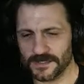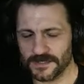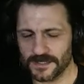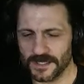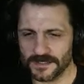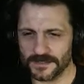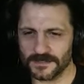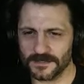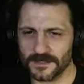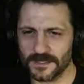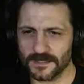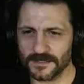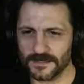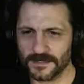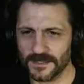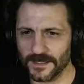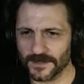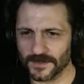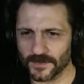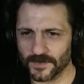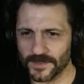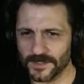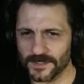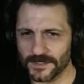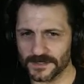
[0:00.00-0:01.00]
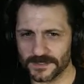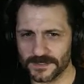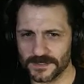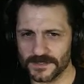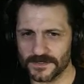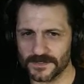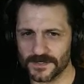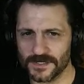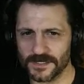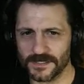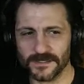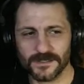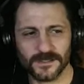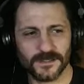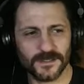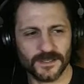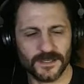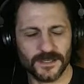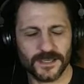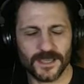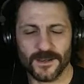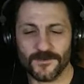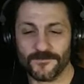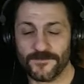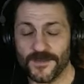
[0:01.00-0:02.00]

that green CJ. In